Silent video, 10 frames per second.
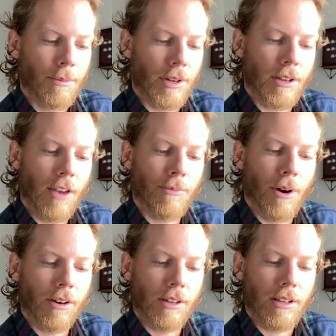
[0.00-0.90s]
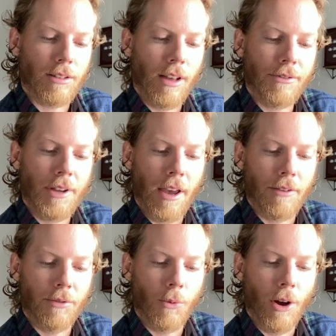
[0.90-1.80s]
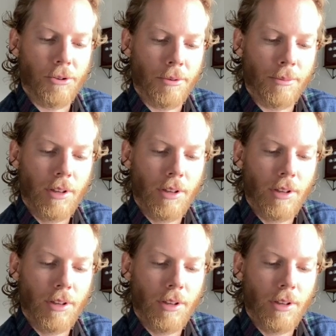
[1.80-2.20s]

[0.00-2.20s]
but he gave Bartley his left hand for welcome,